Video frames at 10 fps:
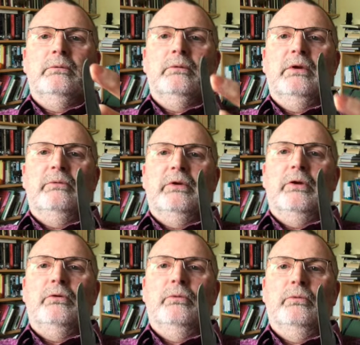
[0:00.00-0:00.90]
everyday
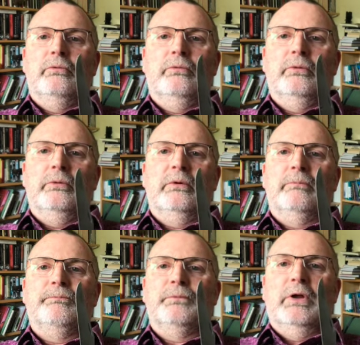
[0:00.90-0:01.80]
use for
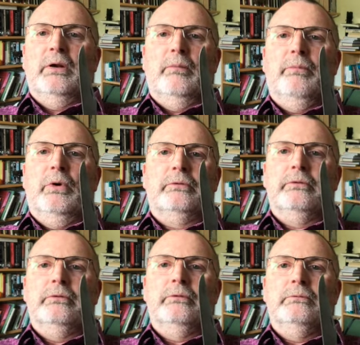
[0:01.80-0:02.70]
cutting up
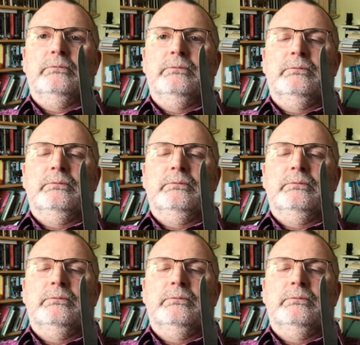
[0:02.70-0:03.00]
boxes and